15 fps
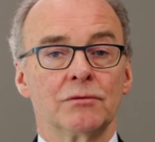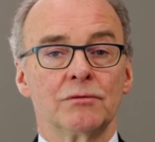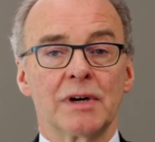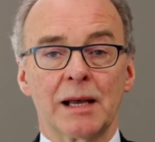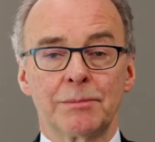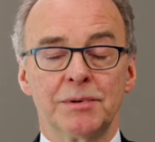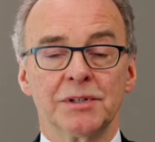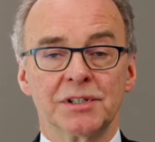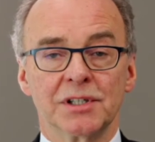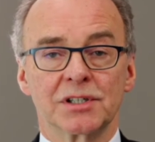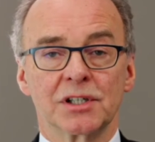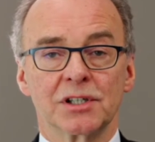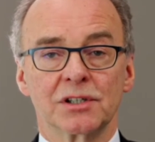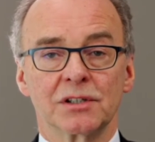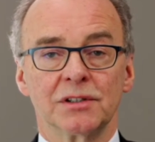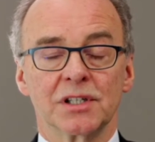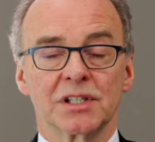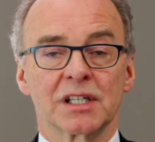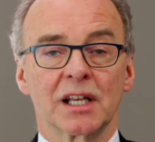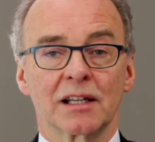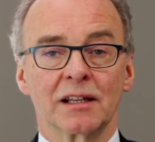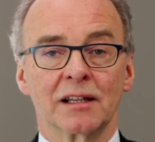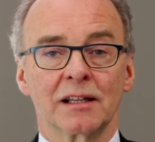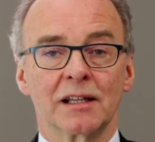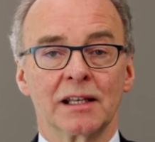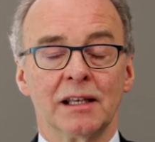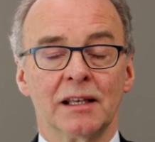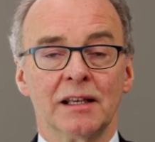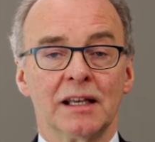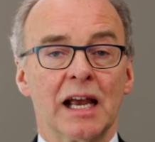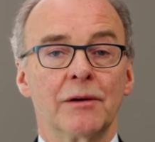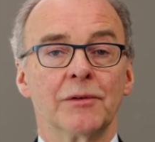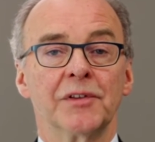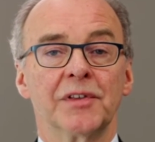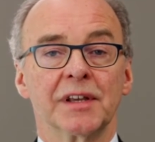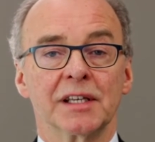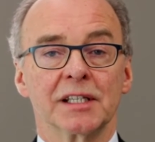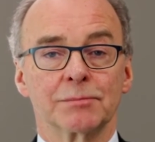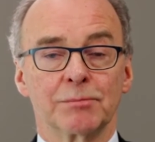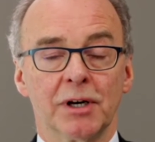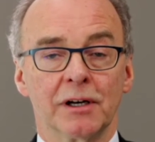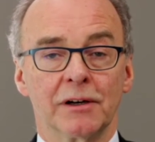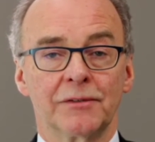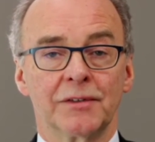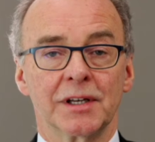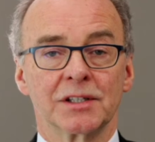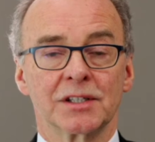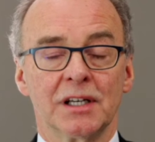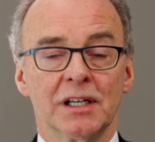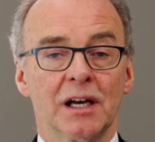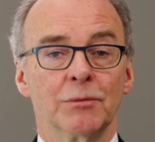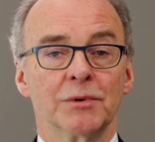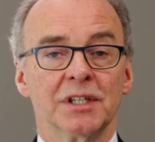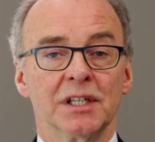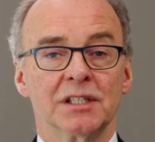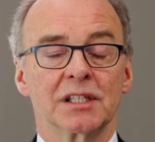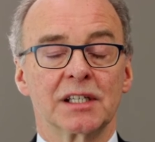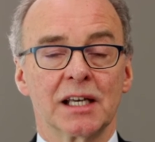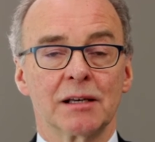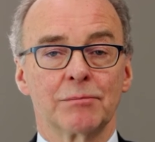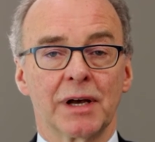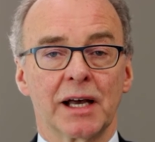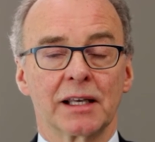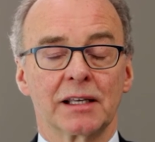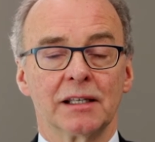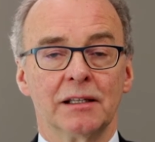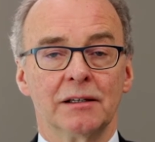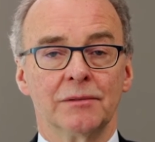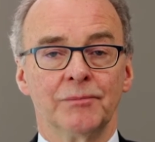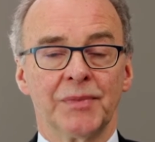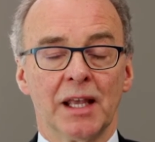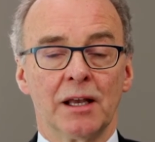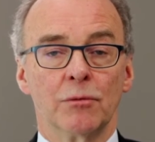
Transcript: rapid decision that suddenly everything is perfect and we need to get back in.